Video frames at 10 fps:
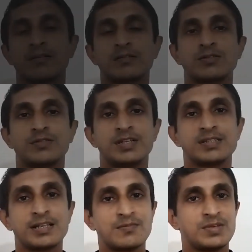So
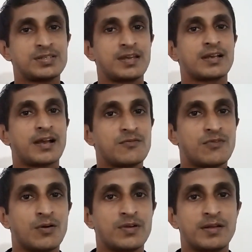these are the mistakes I
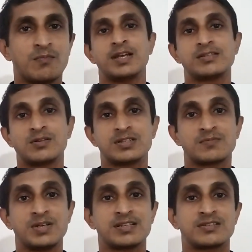found in my students'
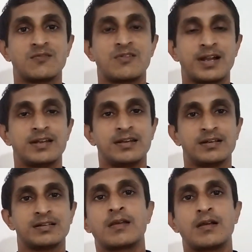pieces of writing.
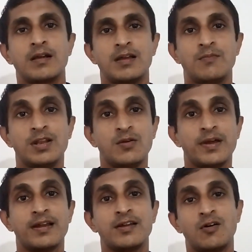I believe
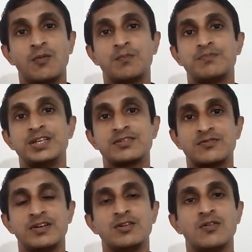and I hope this
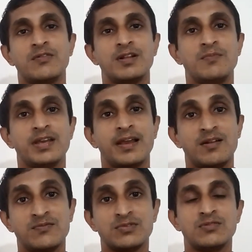video will be
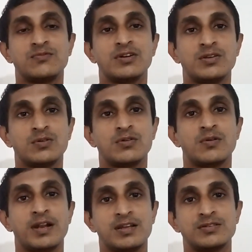helpful for you to
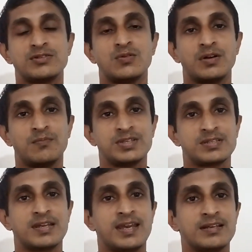reduce your
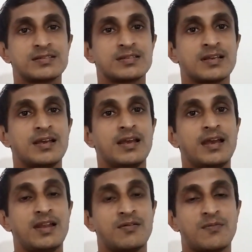mistakes
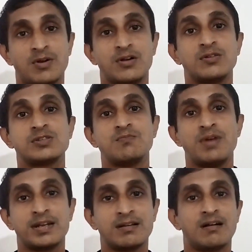and produce
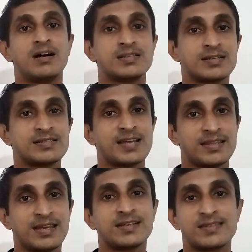better answers
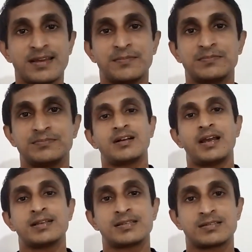at the exam.
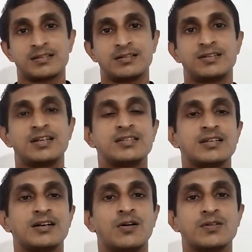As a
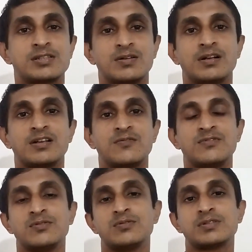teacher or student, if
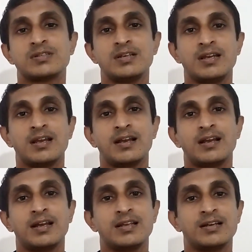you see
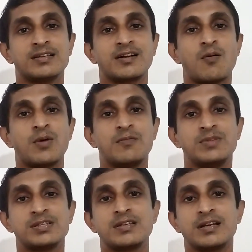any other common
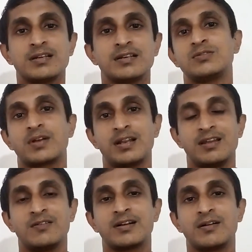mistake, you can
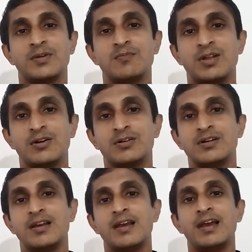leave a comment below
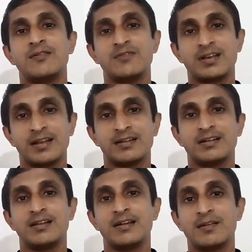and we can
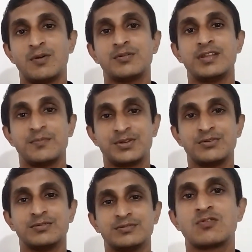learn about them too.
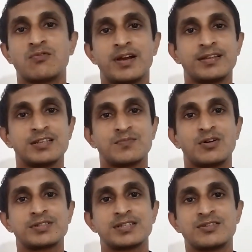If you find this
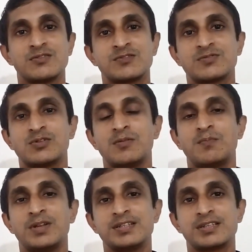process useful,
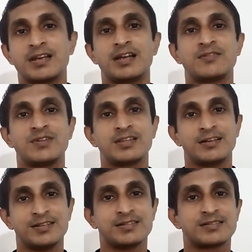please share it with
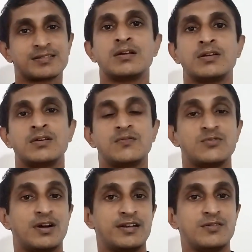others. If you
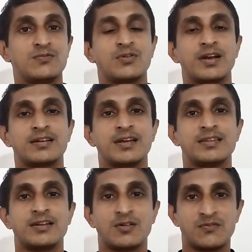are new, you can get
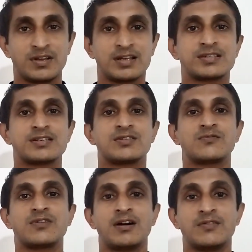the notification of
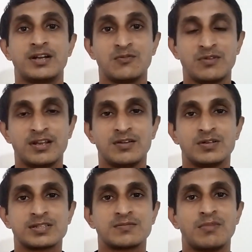our new
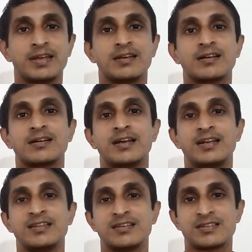videos by
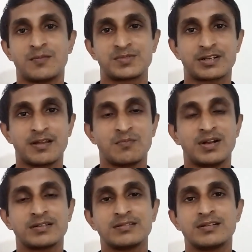hitting the subscribe
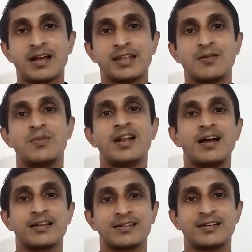button and the bell
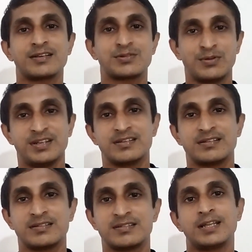icon next to it.
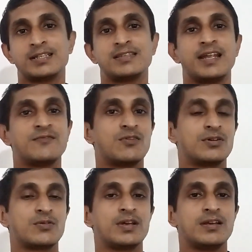That is the end for
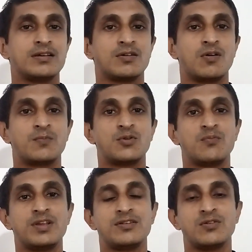today. Hope to
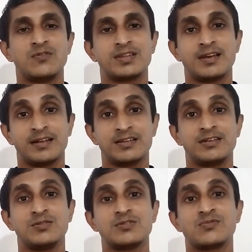meet you with another
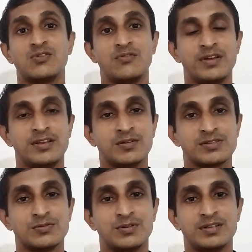useful video
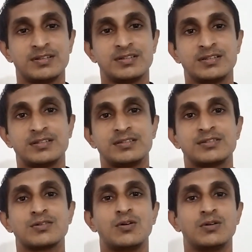soon.
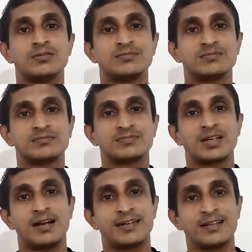So
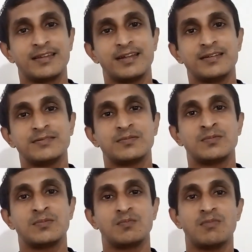until then,
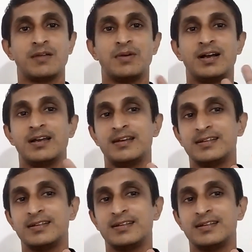bye bye.